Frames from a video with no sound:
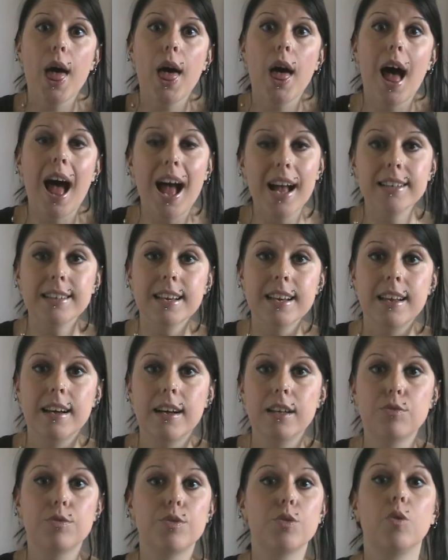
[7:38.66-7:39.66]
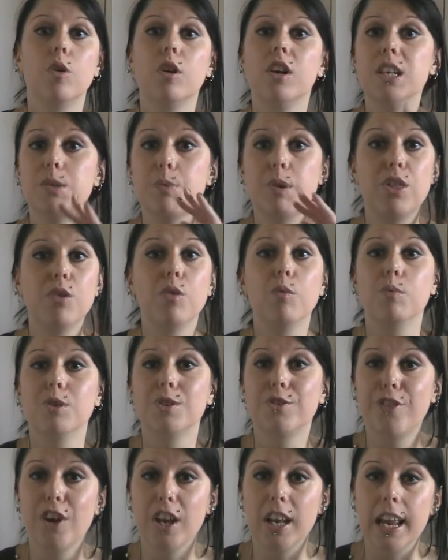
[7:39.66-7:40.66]
as a last resort, and because we thought it was
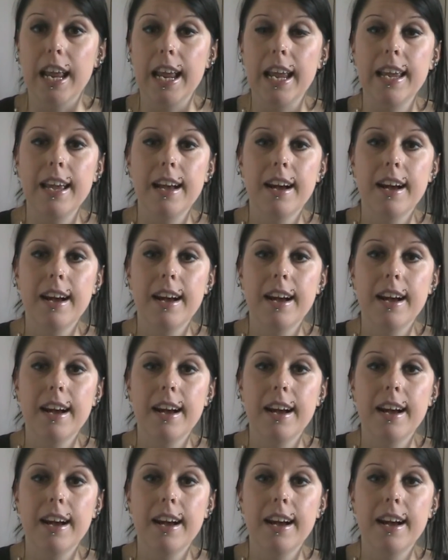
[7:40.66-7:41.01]
funny,